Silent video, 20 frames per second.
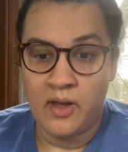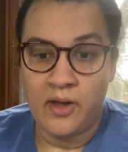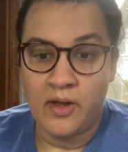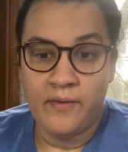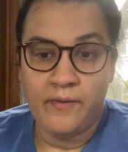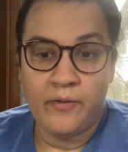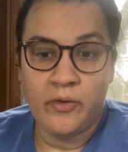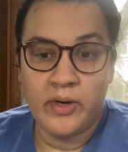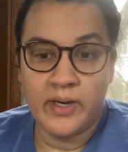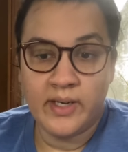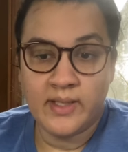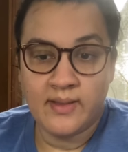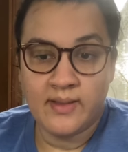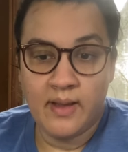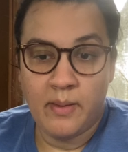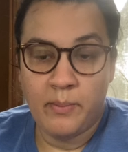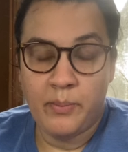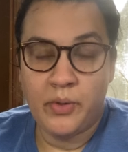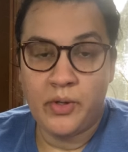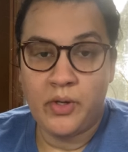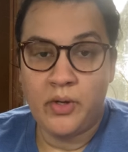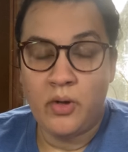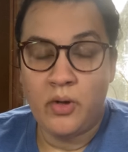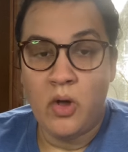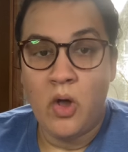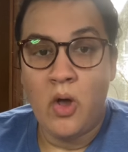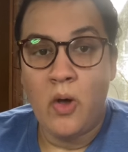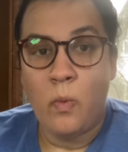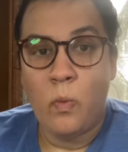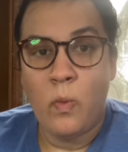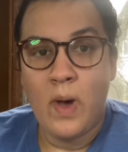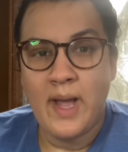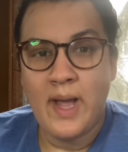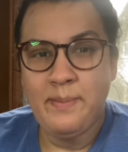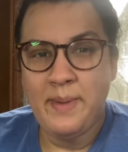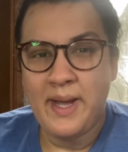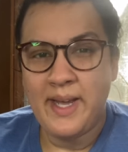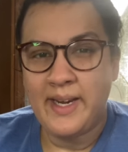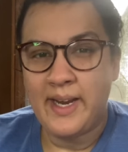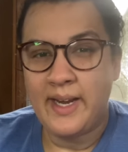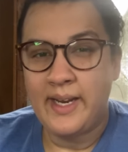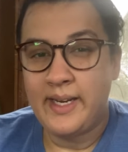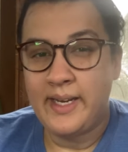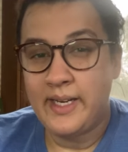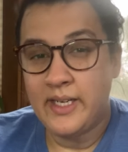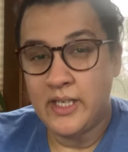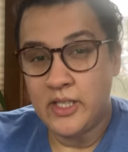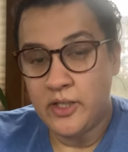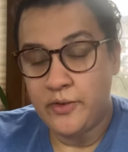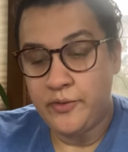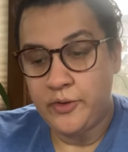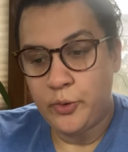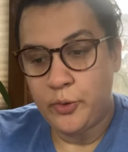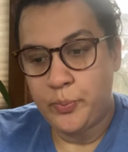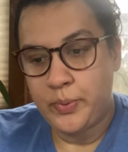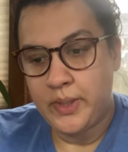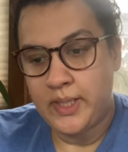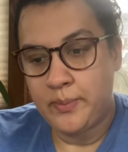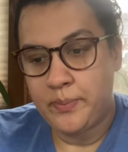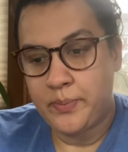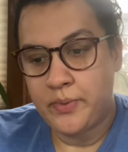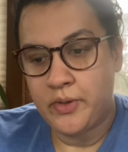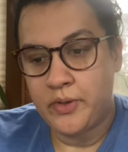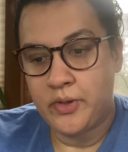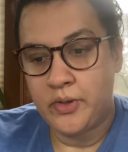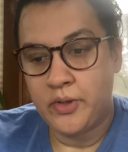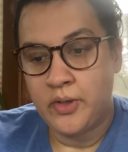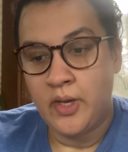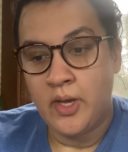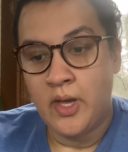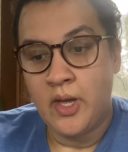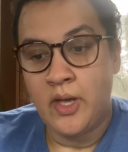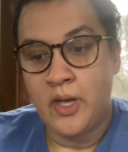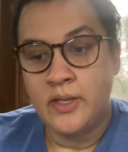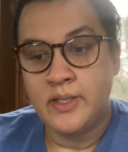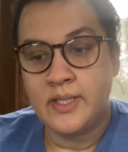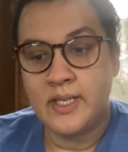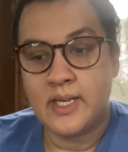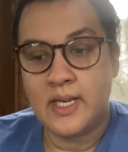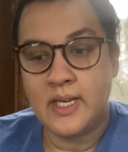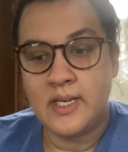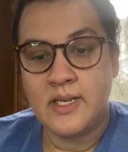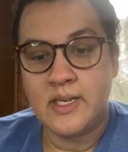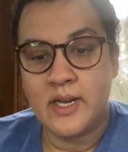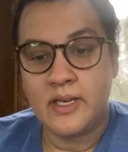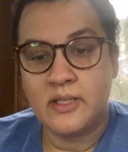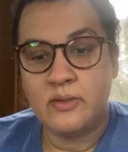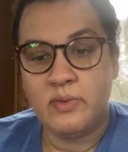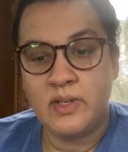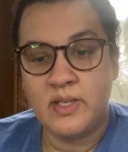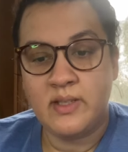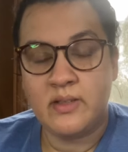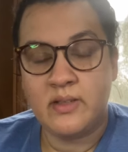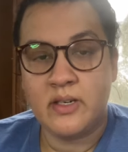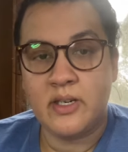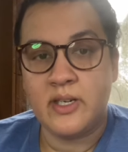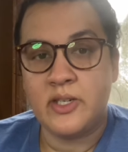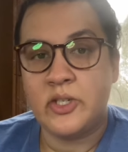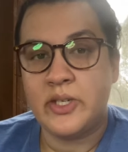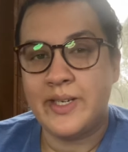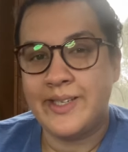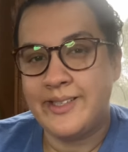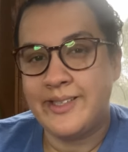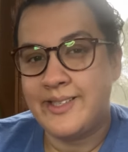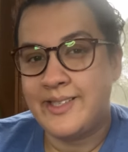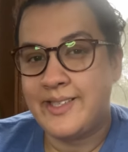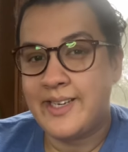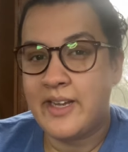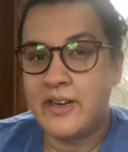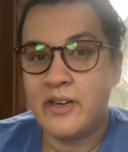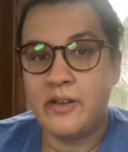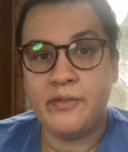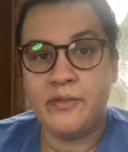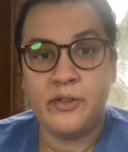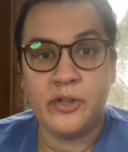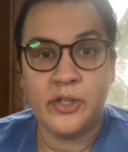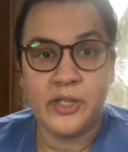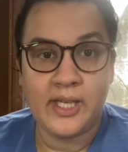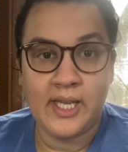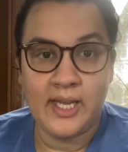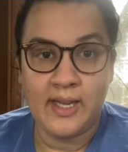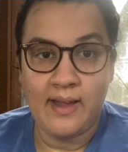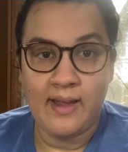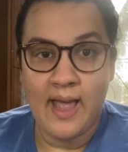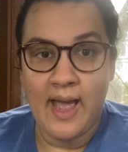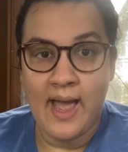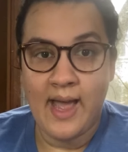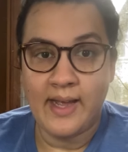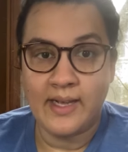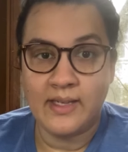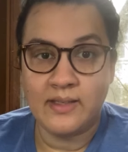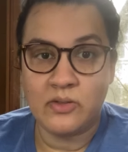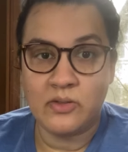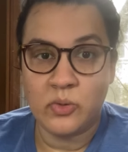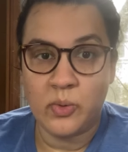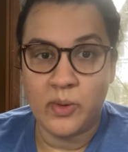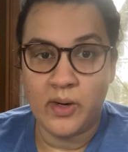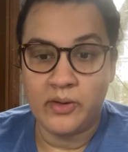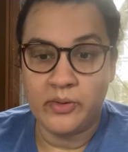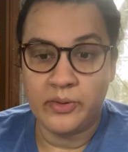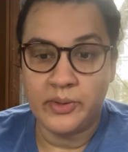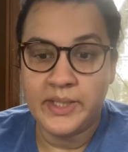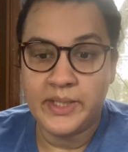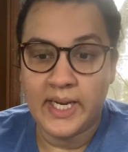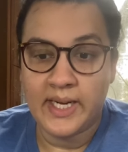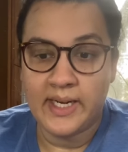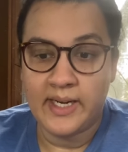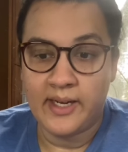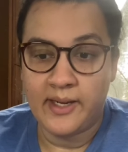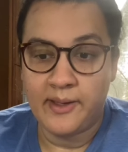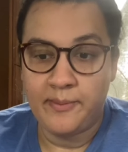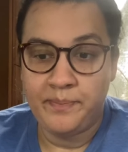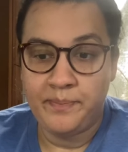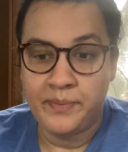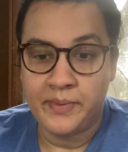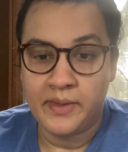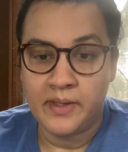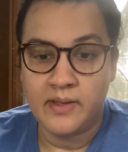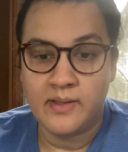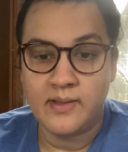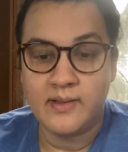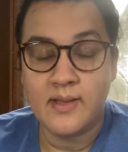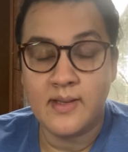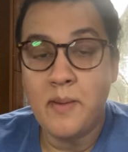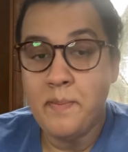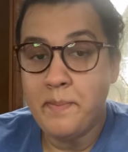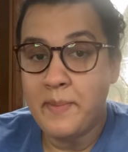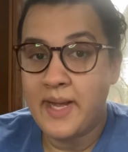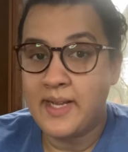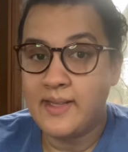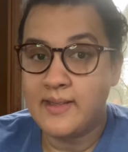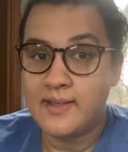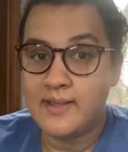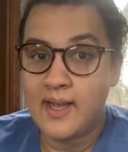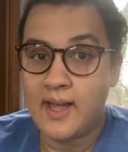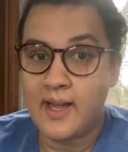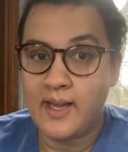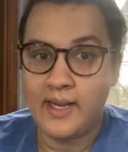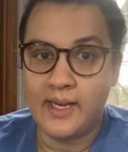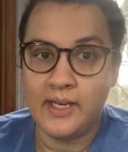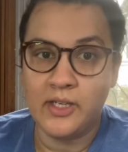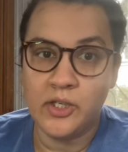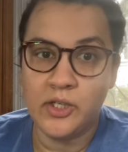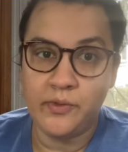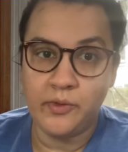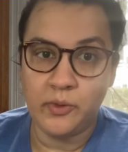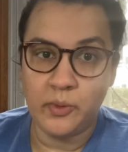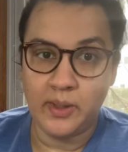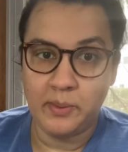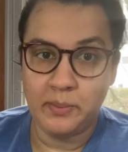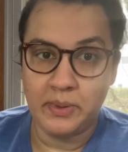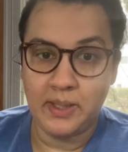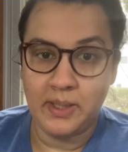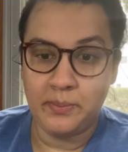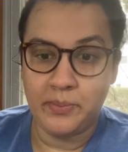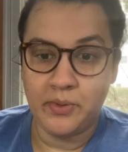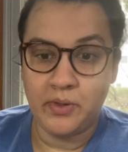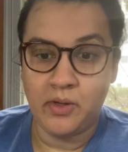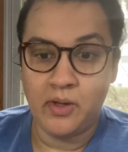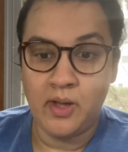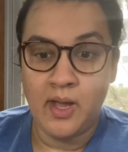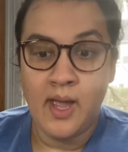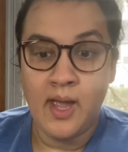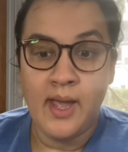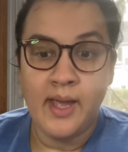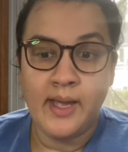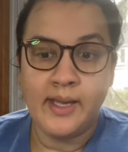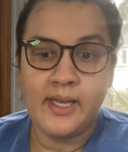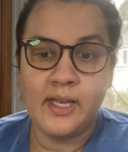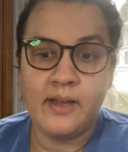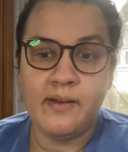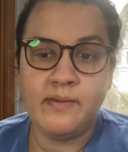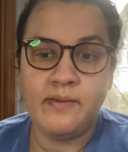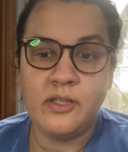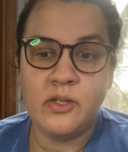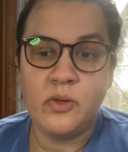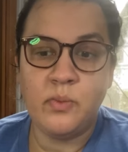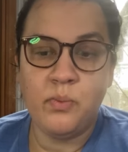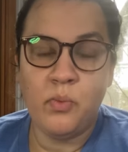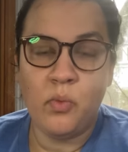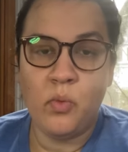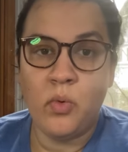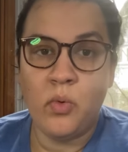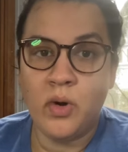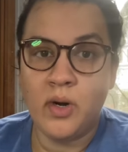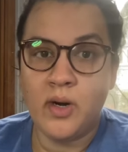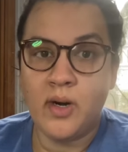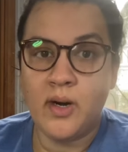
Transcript: For example, why might I interview people to conduct research instead of looking at historical data? Some might say interviewing people gives you more